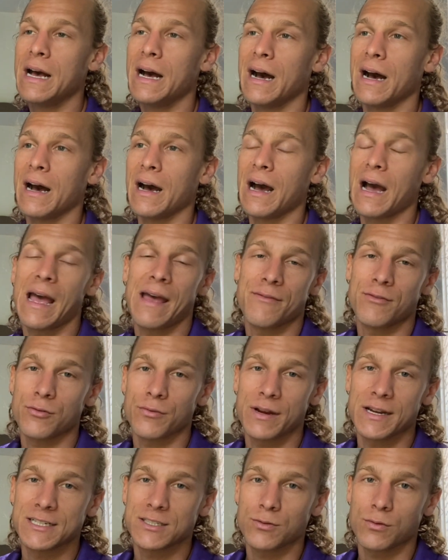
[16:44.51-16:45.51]
I haven't
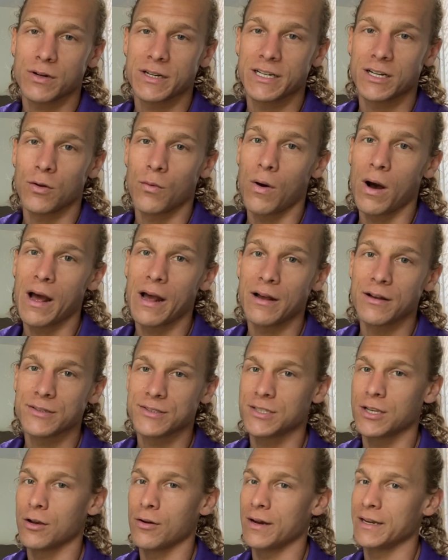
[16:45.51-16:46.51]
raced one in a while,
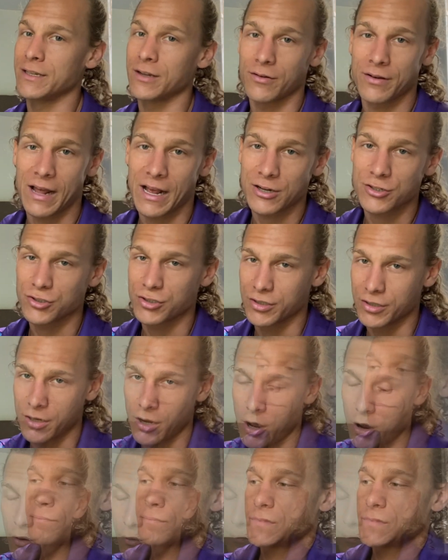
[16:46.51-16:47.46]
so I don't actually know.